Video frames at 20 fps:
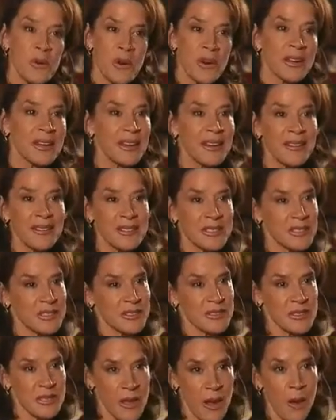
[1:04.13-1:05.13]
working
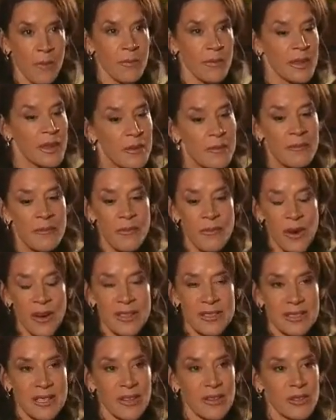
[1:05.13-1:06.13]
to help them
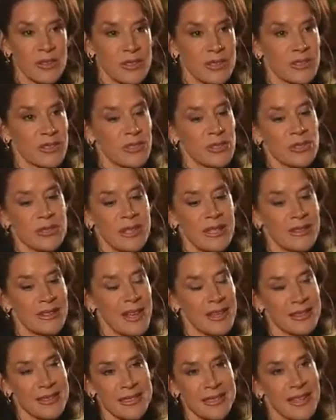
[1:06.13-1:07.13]
reconcile those issues, and
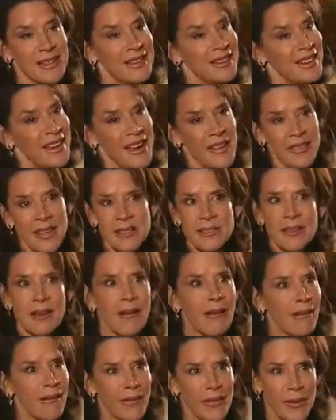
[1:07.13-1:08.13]
that's
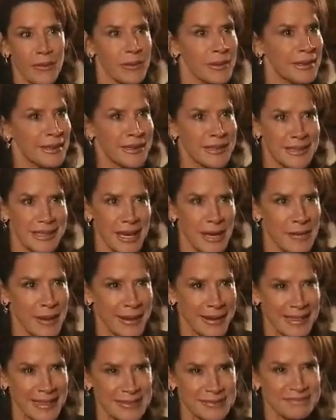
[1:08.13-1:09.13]
all that we need to say
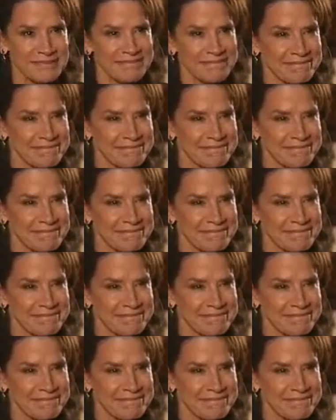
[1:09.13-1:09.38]
about it.